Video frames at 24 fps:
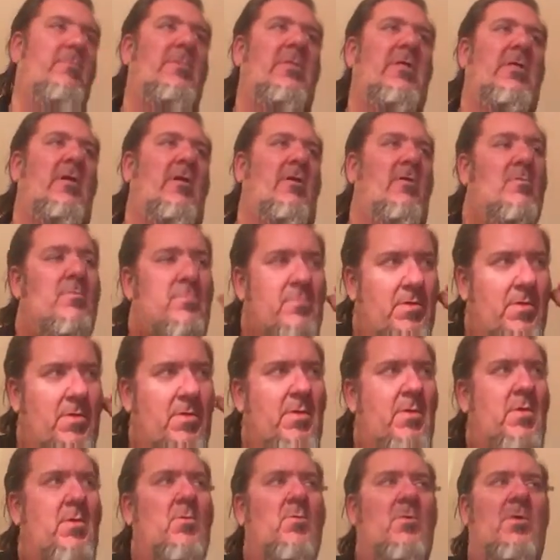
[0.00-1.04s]
you know,
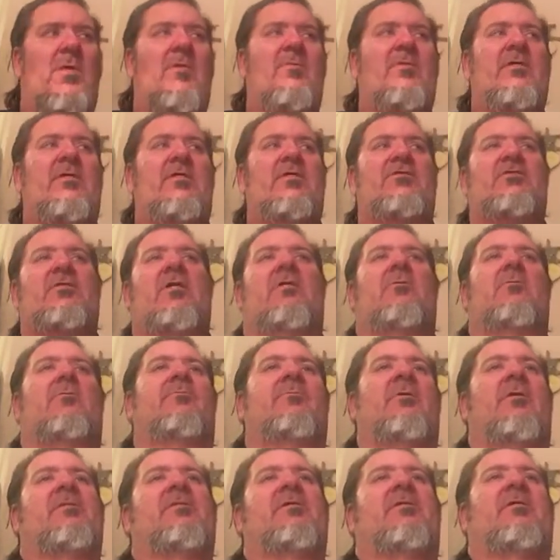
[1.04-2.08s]
whatever you're going to say to
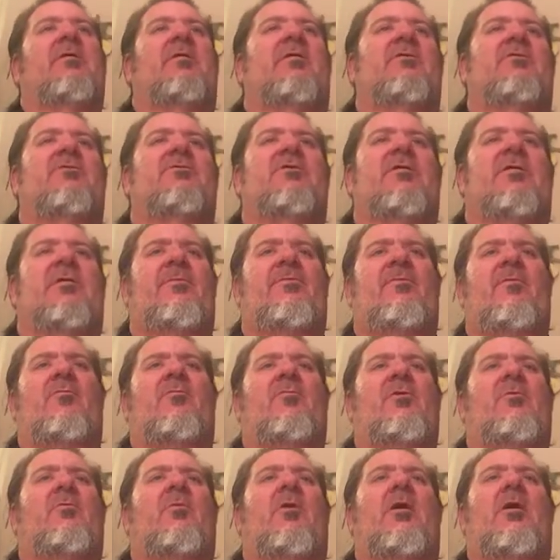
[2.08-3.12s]
offend the kid to get them to
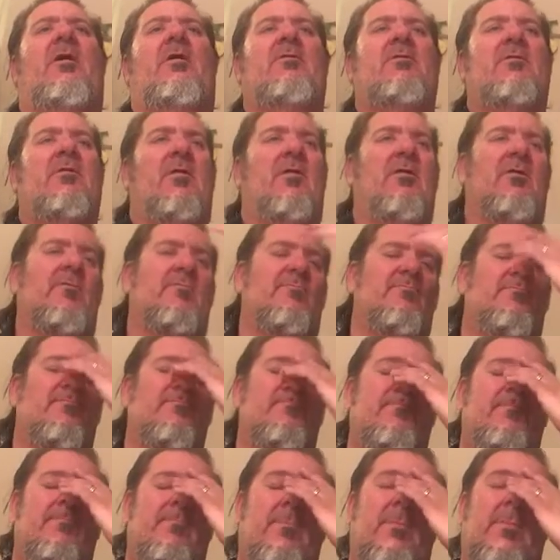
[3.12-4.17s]
be quiet. Um,
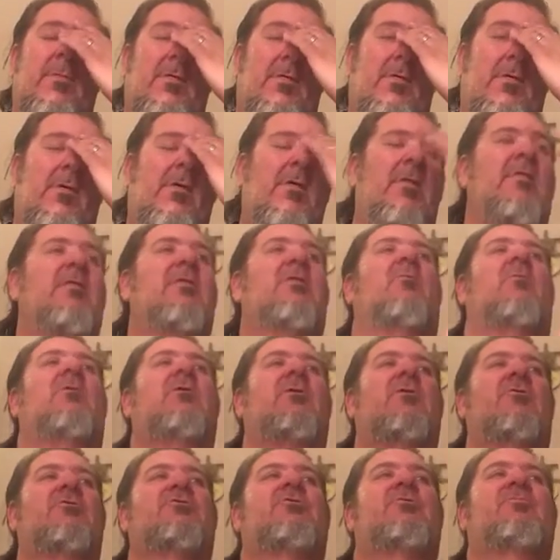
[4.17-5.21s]
you don't
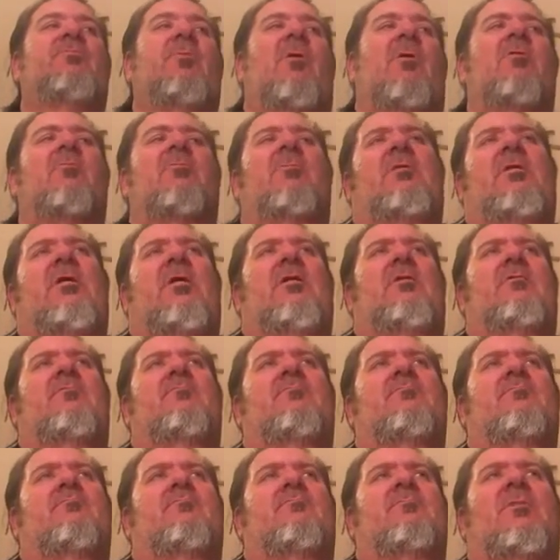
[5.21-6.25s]
want to go too far with that.
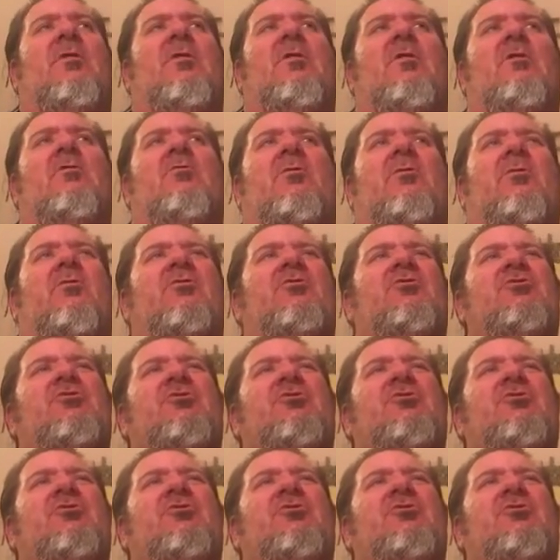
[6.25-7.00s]
You know, you want to go